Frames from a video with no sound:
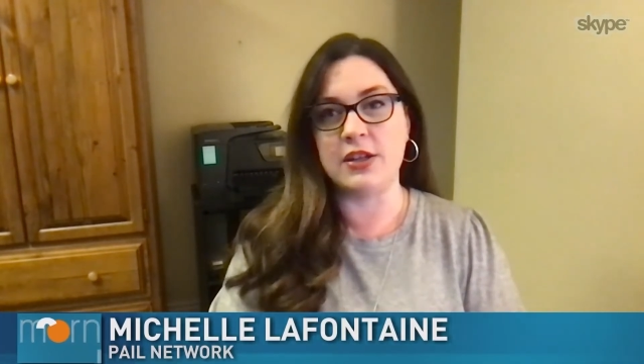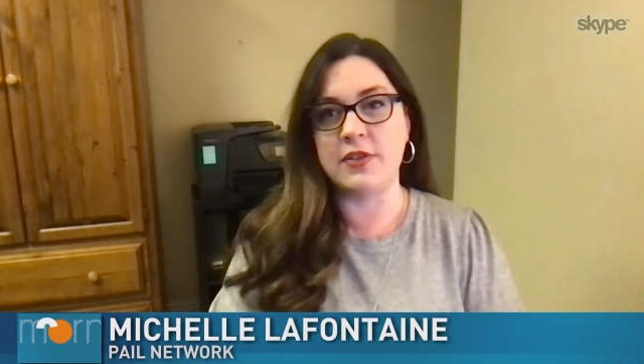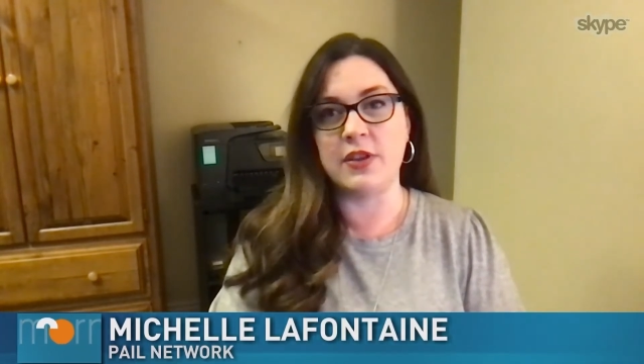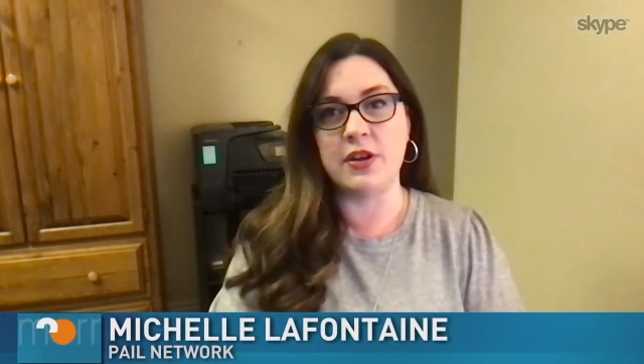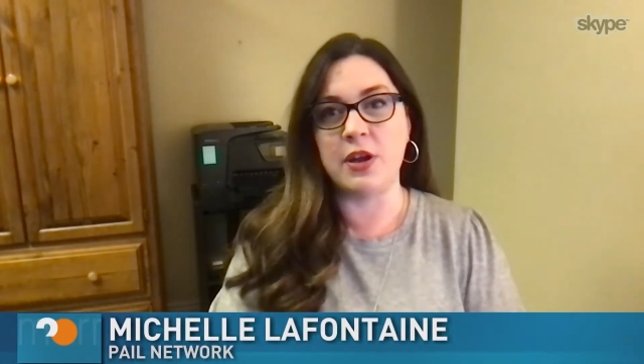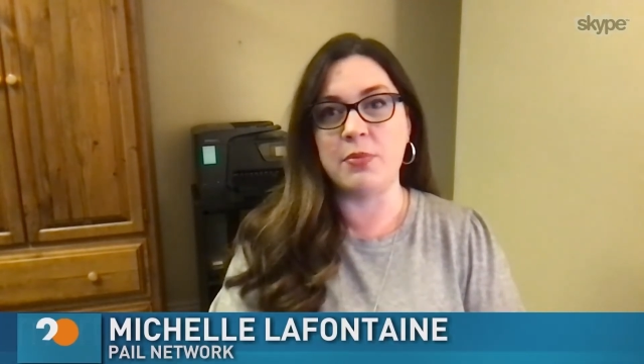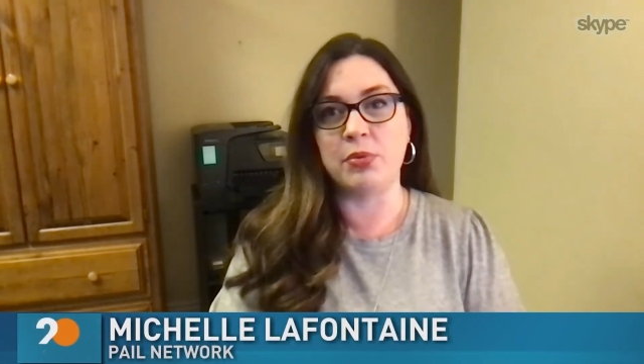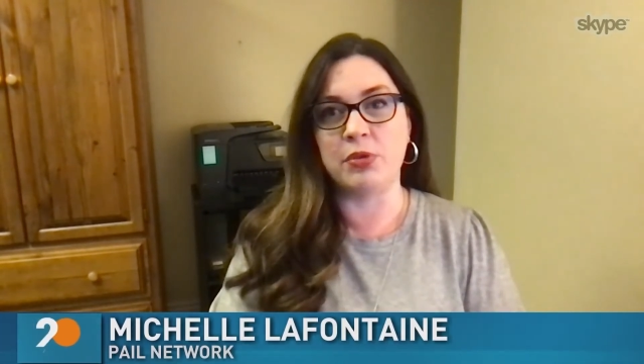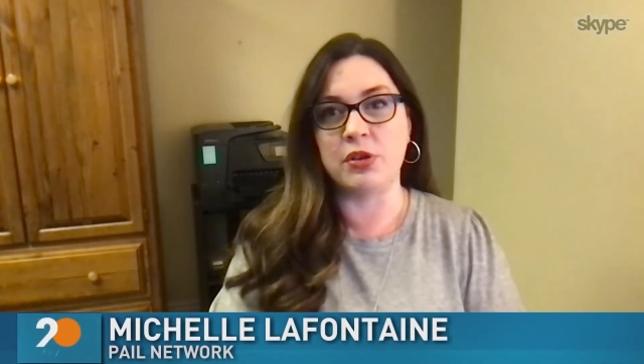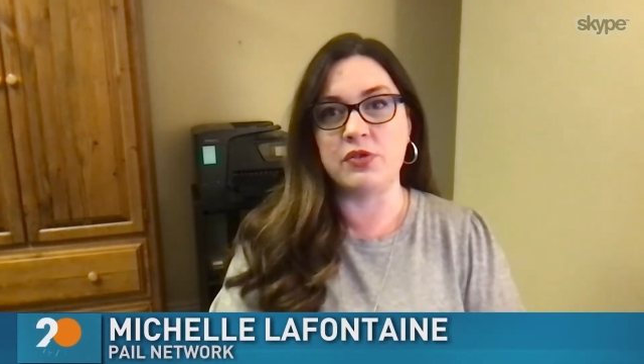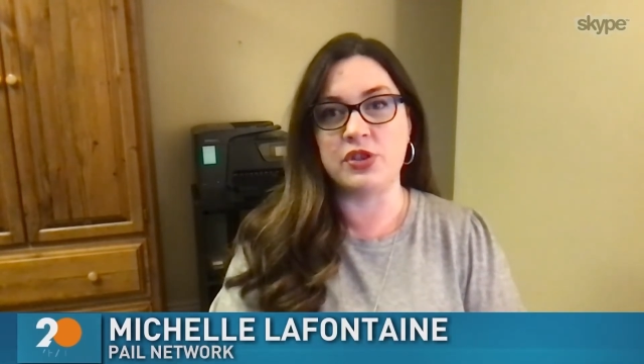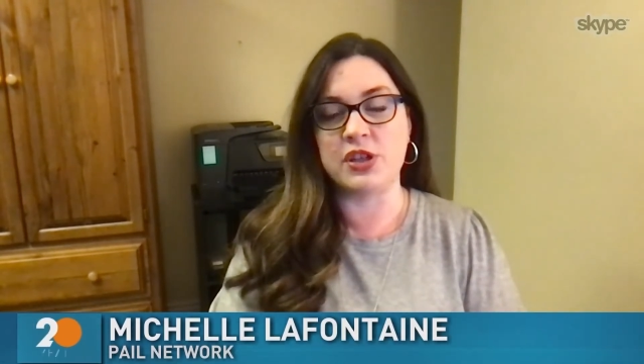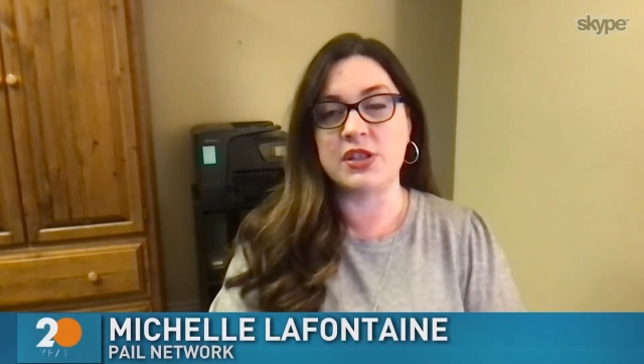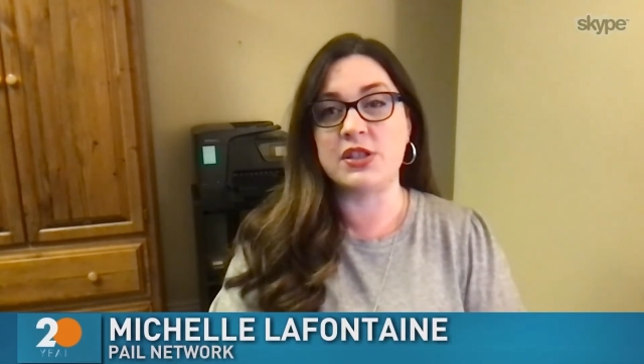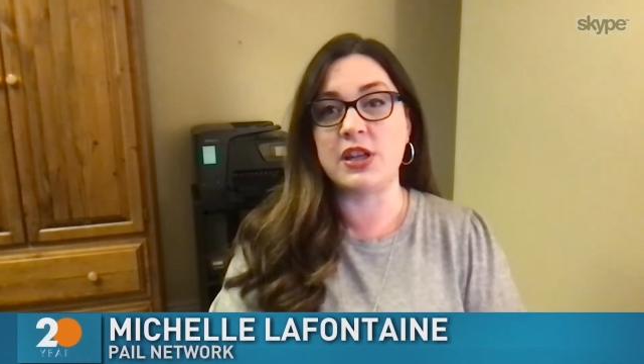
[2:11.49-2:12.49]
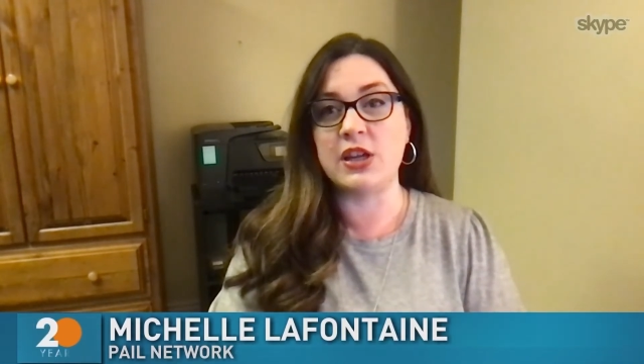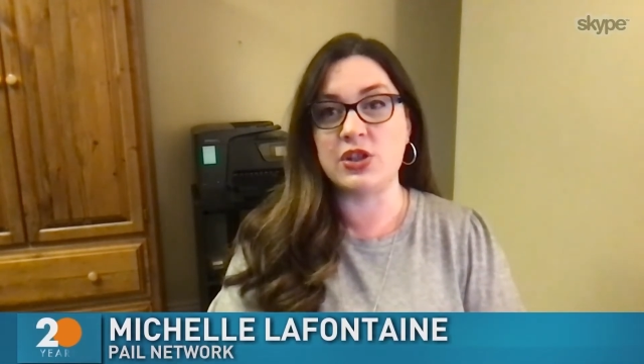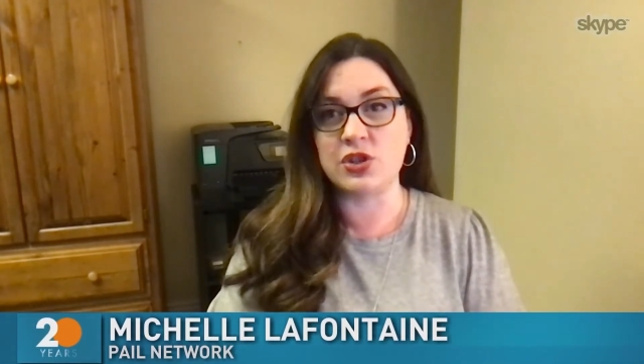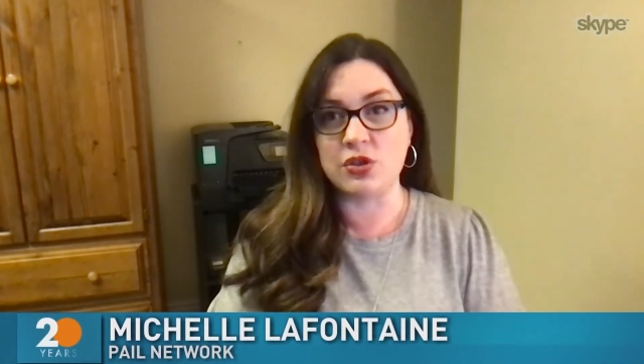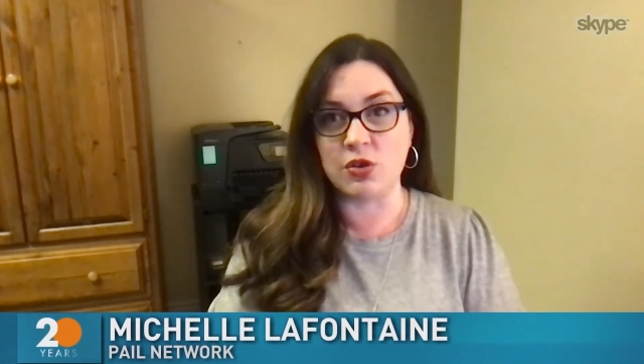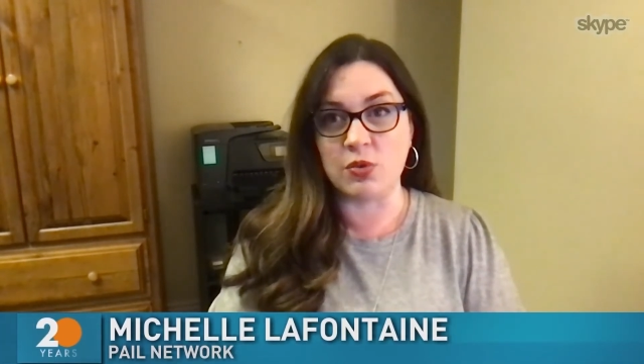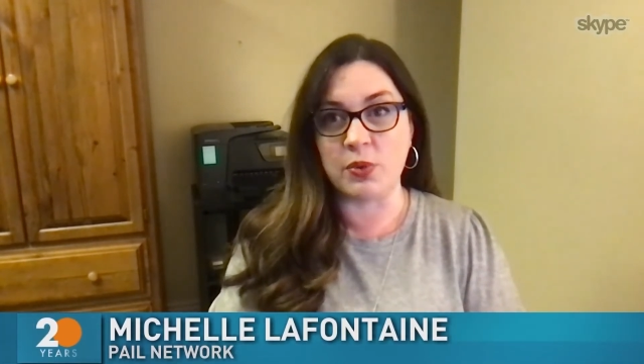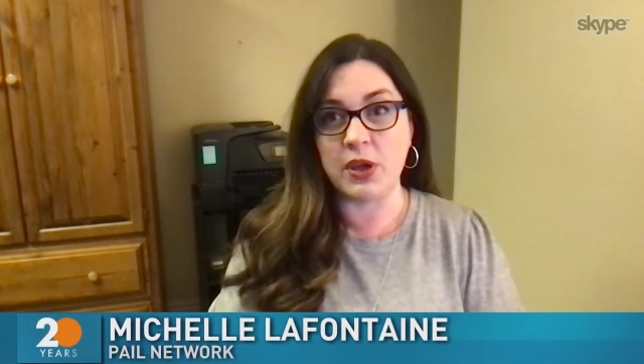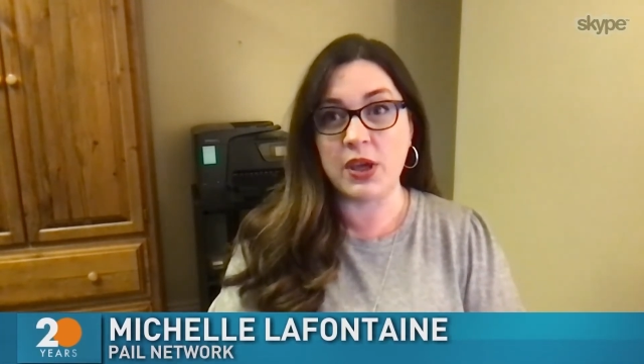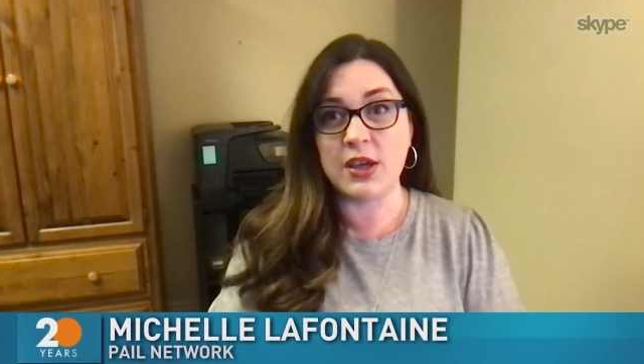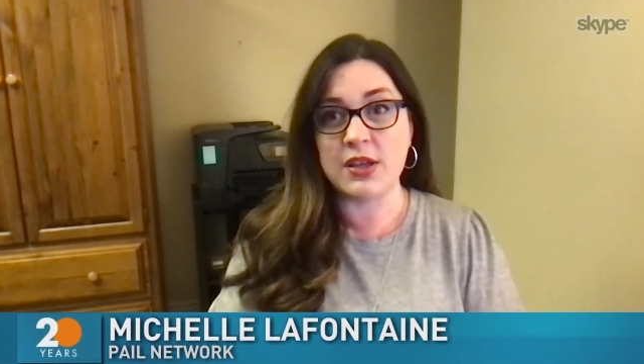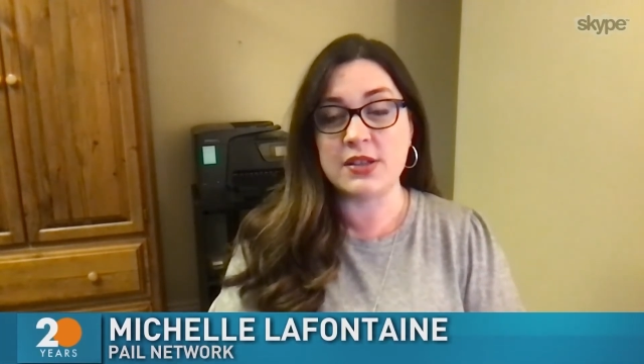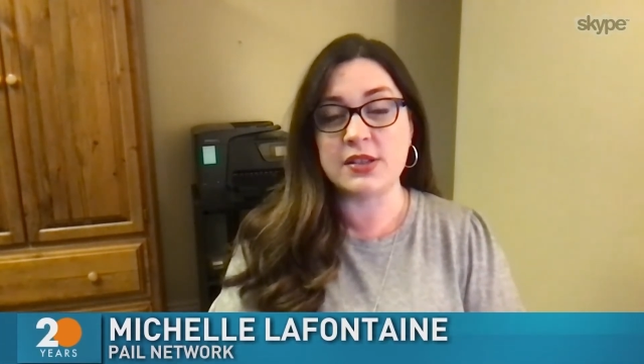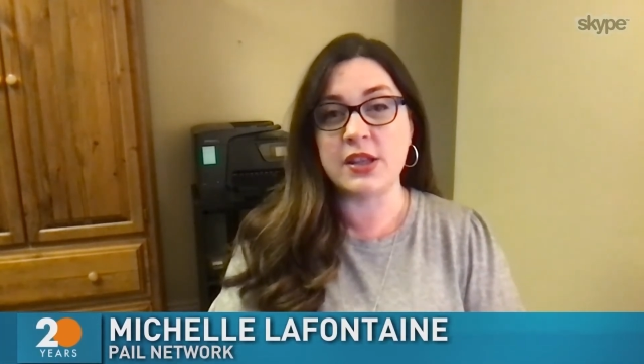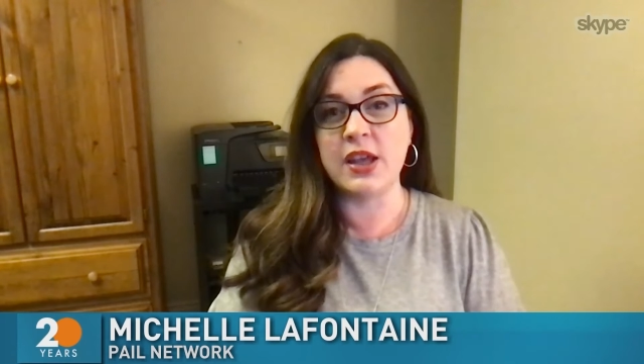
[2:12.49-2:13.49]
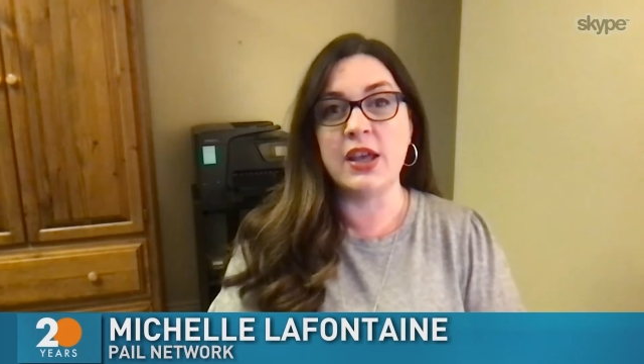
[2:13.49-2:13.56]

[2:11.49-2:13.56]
to the number of gestational weeks.